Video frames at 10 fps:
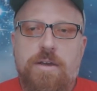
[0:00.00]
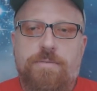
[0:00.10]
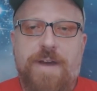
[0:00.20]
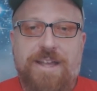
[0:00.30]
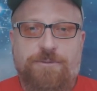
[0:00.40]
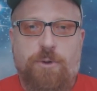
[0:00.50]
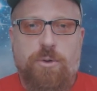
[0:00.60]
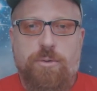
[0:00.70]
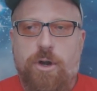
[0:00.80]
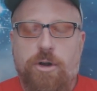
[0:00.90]
fast
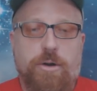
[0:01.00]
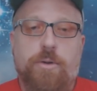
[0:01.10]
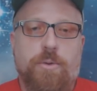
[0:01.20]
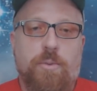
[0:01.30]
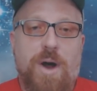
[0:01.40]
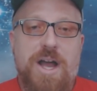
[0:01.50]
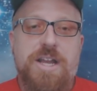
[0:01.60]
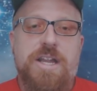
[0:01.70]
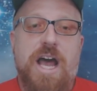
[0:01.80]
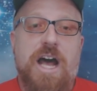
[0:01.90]
forward or
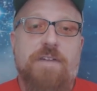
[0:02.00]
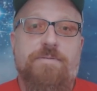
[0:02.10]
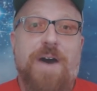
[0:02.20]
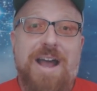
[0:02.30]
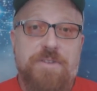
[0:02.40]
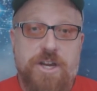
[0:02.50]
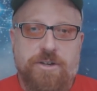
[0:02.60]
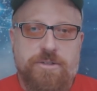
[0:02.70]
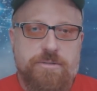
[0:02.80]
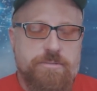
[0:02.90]
rewind 5
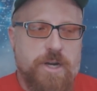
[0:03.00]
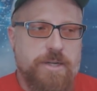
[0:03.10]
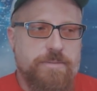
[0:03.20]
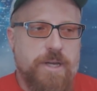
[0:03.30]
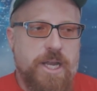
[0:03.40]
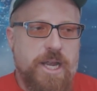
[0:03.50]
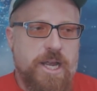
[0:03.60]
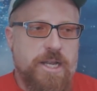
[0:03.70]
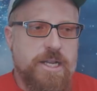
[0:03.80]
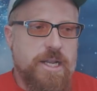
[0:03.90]
years, right?
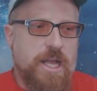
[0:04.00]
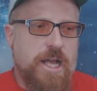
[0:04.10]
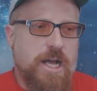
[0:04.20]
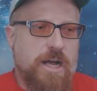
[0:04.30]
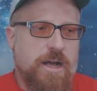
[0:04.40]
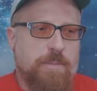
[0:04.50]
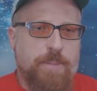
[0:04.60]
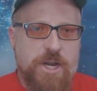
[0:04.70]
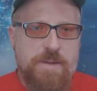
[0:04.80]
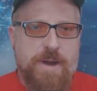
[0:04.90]
And a
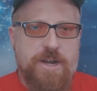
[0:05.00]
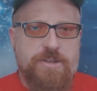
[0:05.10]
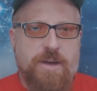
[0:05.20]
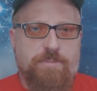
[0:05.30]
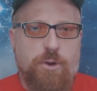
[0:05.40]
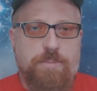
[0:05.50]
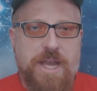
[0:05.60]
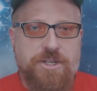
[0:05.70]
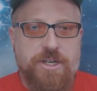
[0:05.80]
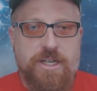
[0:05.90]
buddy of mine is on
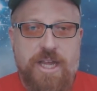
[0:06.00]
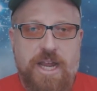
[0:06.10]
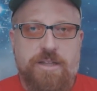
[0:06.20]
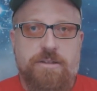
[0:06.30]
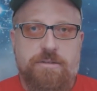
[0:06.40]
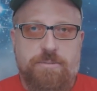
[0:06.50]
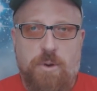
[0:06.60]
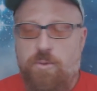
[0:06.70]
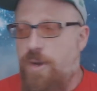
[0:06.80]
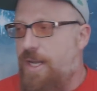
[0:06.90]
probation and can't
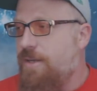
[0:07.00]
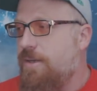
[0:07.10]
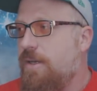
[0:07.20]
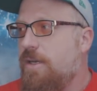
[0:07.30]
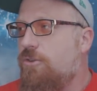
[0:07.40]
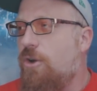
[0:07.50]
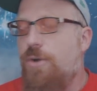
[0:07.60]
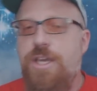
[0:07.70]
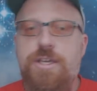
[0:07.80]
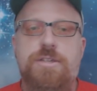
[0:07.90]
smoke weed, so
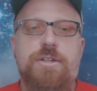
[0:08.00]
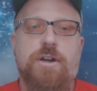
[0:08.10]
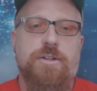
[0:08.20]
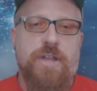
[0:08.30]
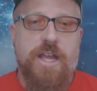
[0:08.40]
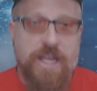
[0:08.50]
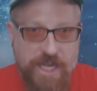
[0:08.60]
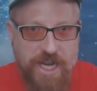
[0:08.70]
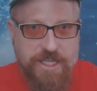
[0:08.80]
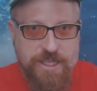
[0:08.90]
he starts
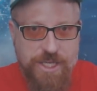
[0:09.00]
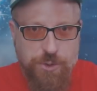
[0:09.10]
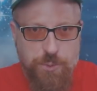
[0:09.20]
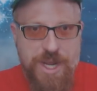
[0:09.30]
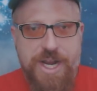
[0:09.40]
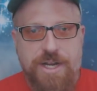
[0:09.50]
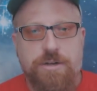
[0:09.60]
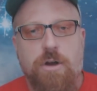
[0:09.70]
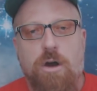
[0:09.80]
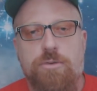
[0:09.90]
taking a legal
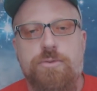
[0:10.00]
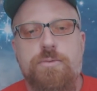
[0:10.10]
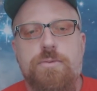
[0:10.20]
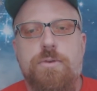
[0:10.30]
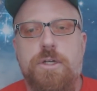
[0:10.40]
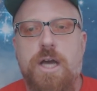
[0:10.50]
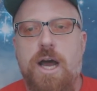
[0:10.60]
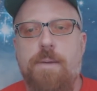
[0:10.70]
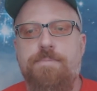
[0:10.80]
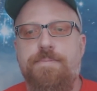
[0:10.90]
weed called
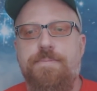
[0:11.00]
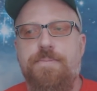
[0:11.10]
kratom,